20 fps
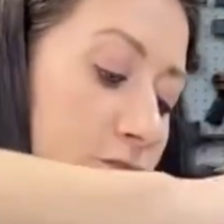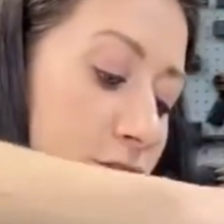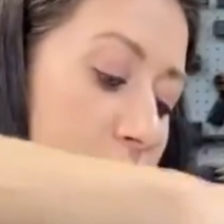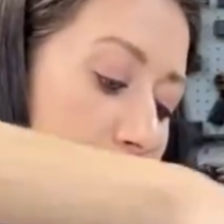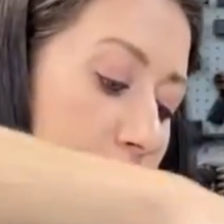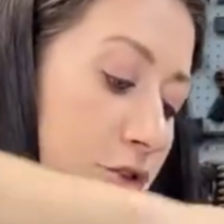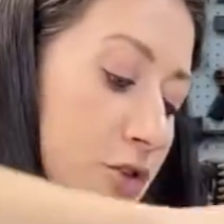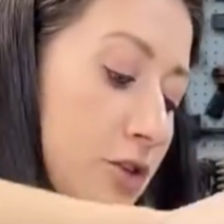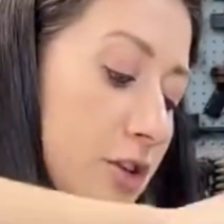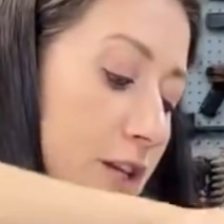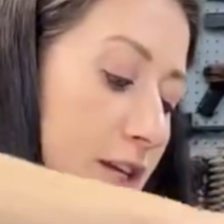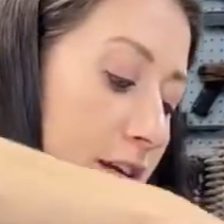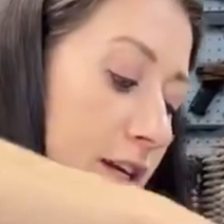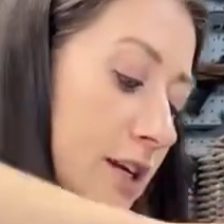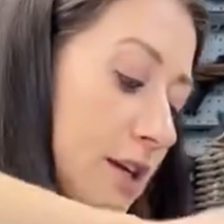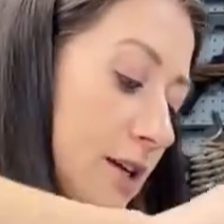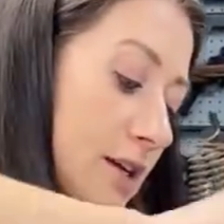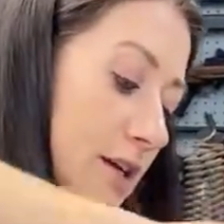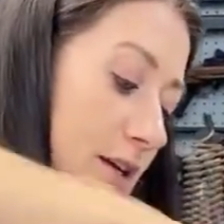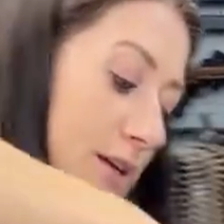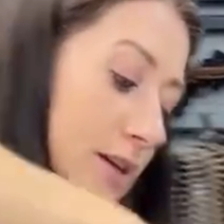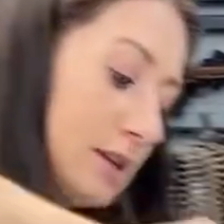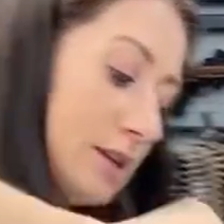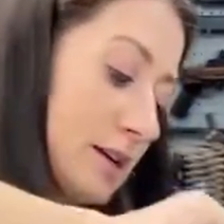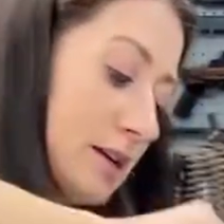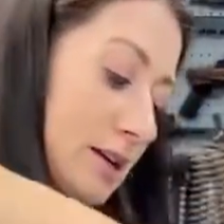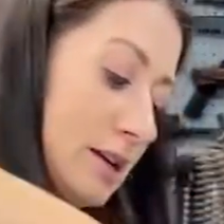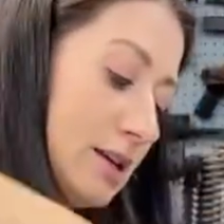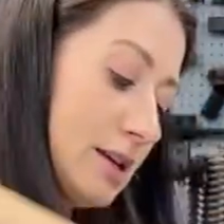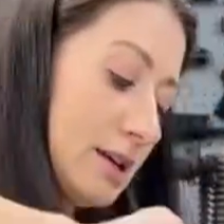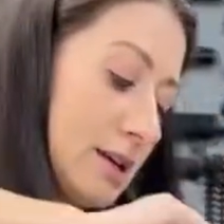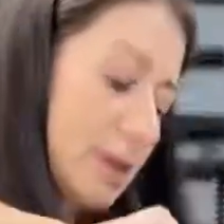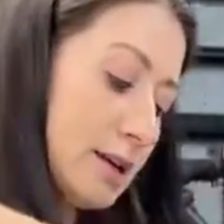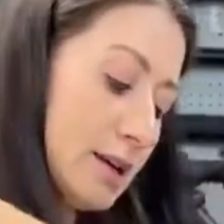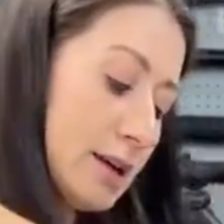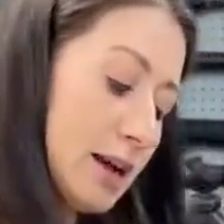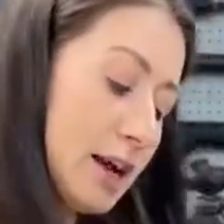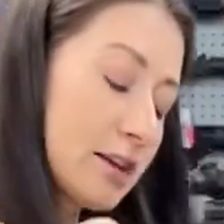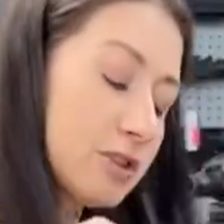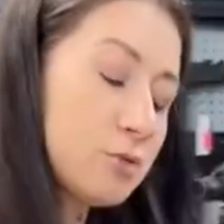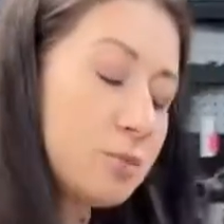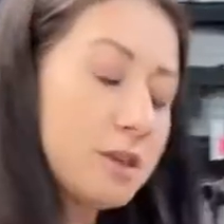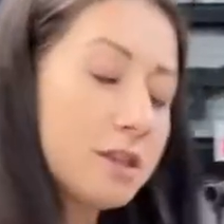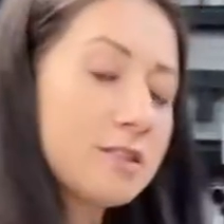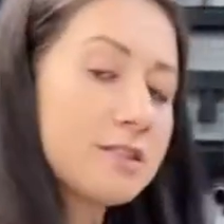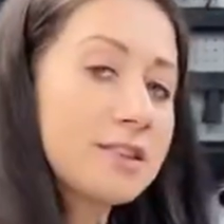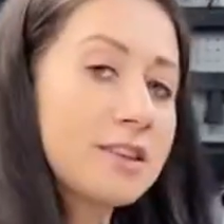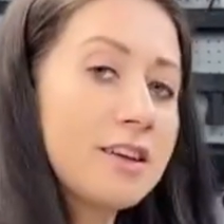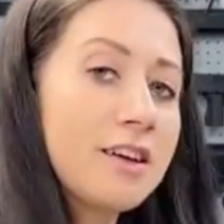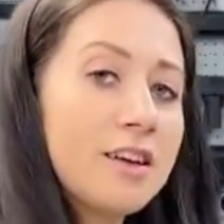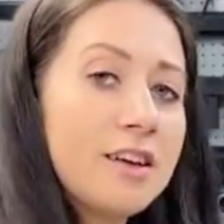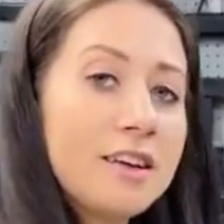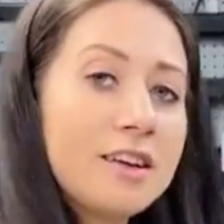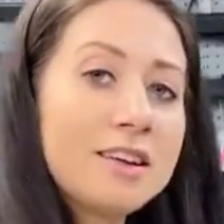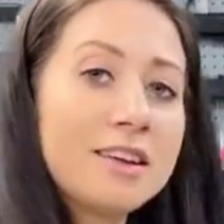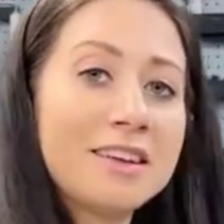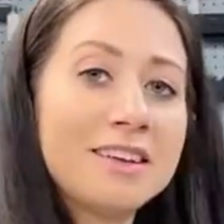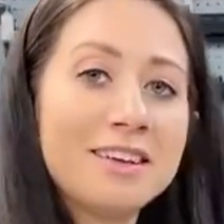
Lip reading: literally as big as the gun,